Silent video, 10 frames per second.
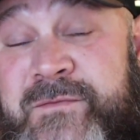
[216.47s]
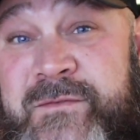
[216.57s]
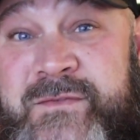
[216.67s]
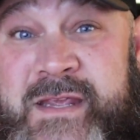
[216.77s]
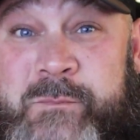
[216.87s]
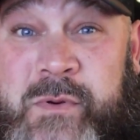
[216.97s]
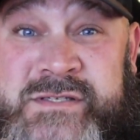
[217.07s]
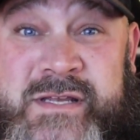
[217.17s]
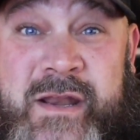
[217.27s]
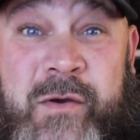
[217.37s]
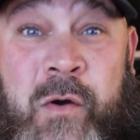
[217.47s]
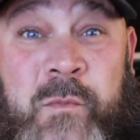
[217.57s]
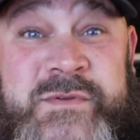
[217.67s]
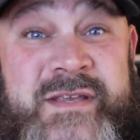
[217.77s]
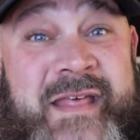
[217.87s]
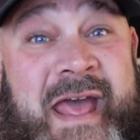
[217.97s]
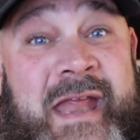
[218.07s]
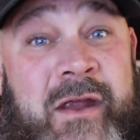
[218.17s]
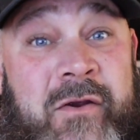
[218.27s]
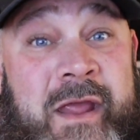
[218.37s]
15% of the homes in that
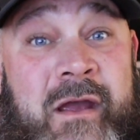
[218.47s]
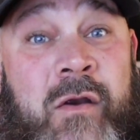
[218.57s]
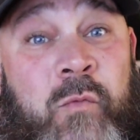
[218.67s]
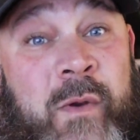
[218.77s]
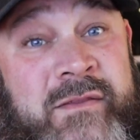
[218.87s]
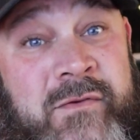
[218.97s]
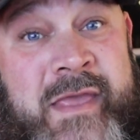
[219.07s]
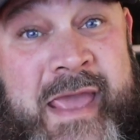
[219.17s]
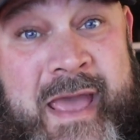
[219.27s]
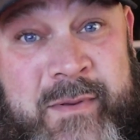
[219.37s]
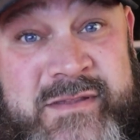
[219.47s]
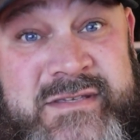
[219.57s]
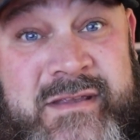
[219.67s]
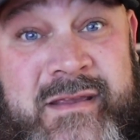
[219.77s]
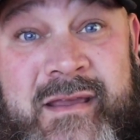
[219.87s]
area are rental cabins,